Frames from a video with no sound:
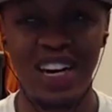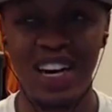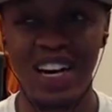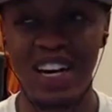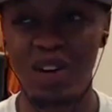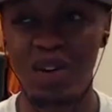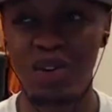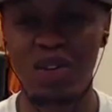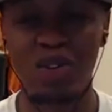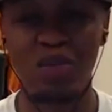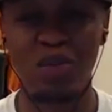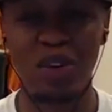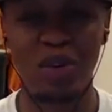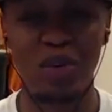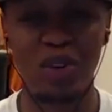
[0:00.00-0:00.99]
I go
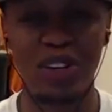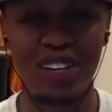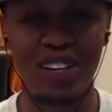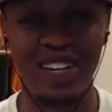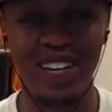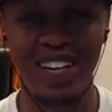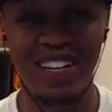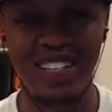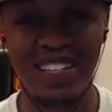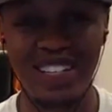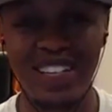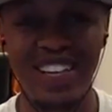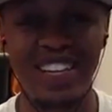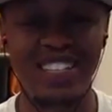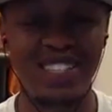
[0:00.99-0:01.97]
3-1 United.
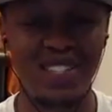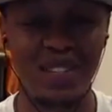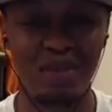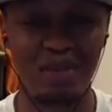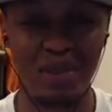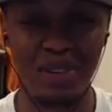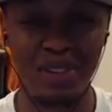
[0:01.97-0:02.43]
Get some.